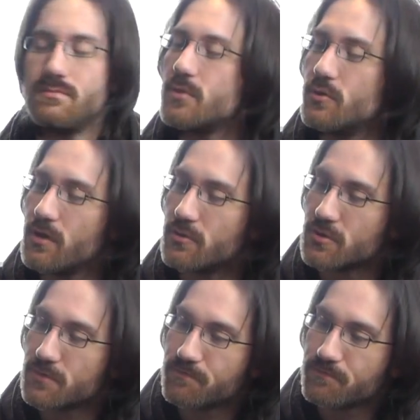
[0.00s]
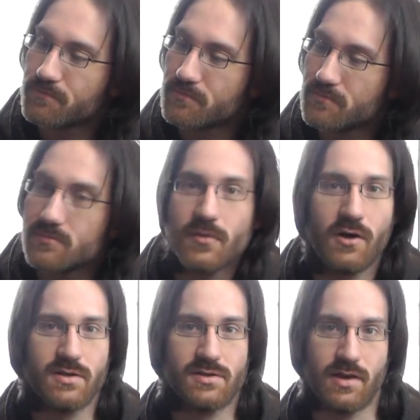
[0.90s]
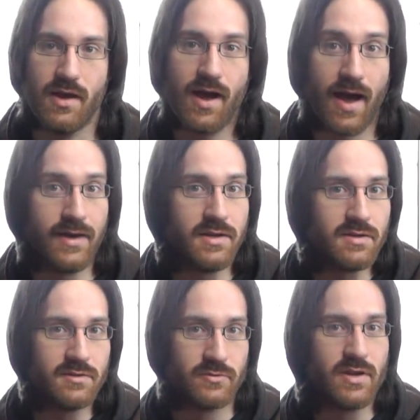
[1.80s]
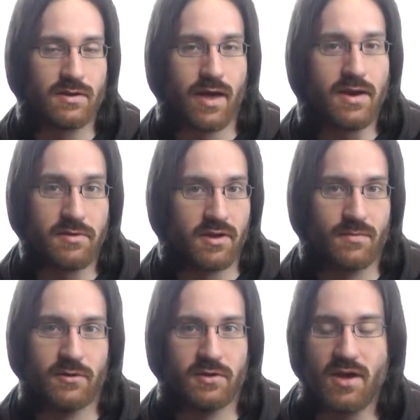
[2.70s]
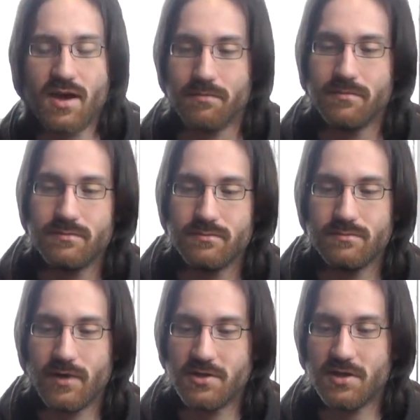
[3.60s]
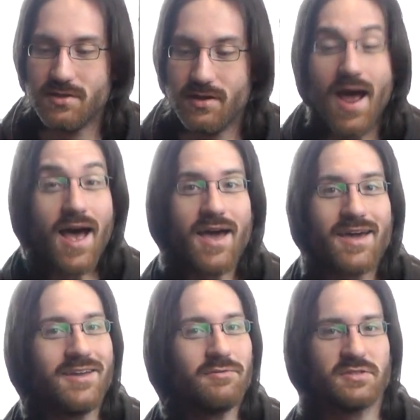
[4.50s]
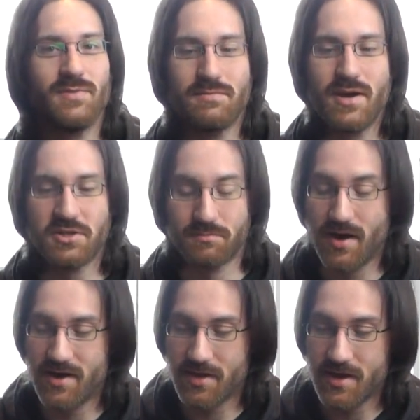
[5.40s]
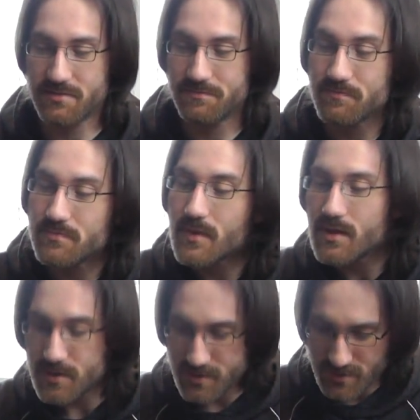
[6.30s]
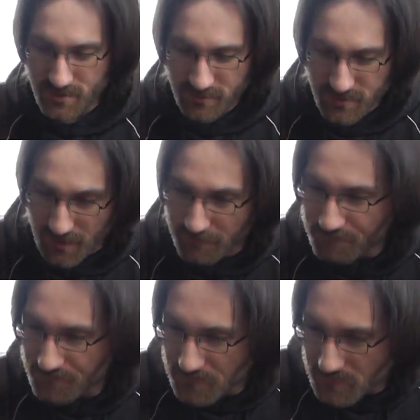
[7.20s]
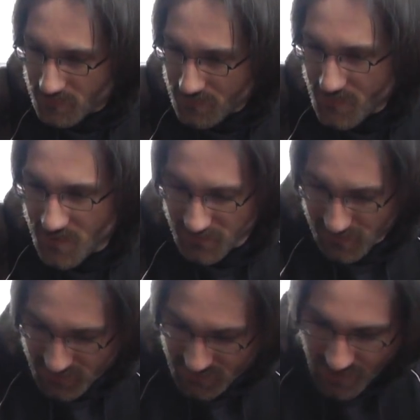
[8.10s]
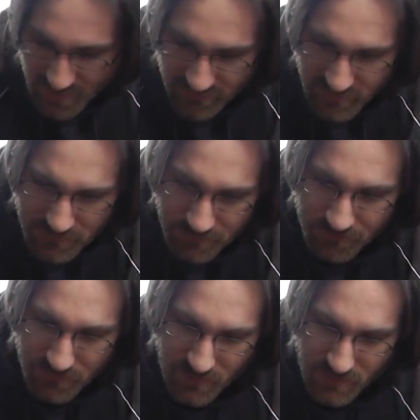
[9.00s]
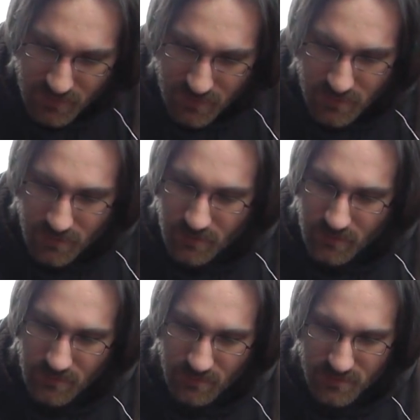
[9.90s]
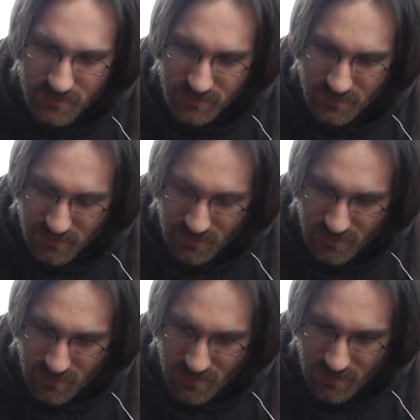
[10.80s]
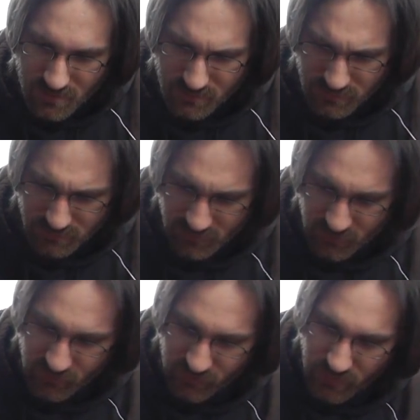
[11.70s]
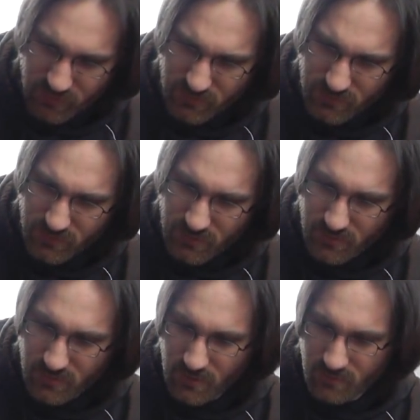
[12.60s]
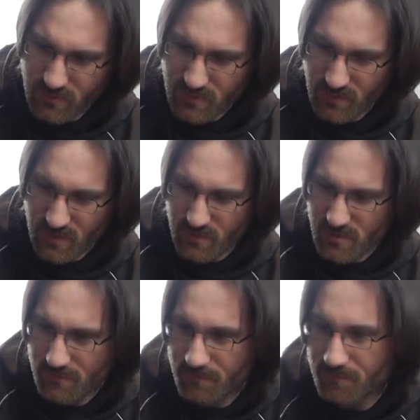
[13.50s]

Who knows? Honestly, I didn't read anything about the game. I just said, hey, Heroes of Might and Magic, buying that. Okay, so this is Haven. This is Stronghold, maybe?